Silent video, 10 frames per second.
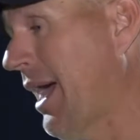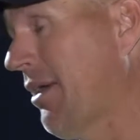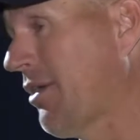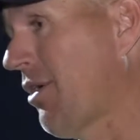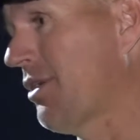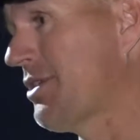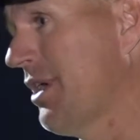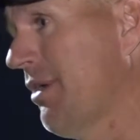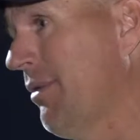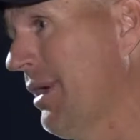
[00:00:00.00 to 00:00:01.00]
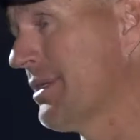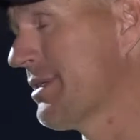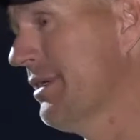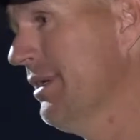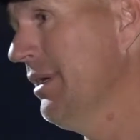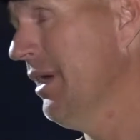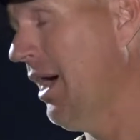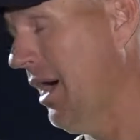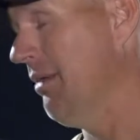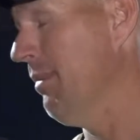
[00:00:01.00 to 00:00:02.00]
Carter Terry was
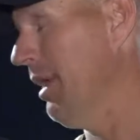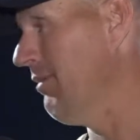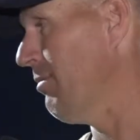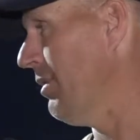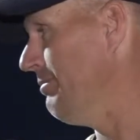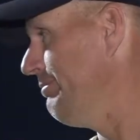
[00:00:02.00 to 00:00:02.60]
unbelievable.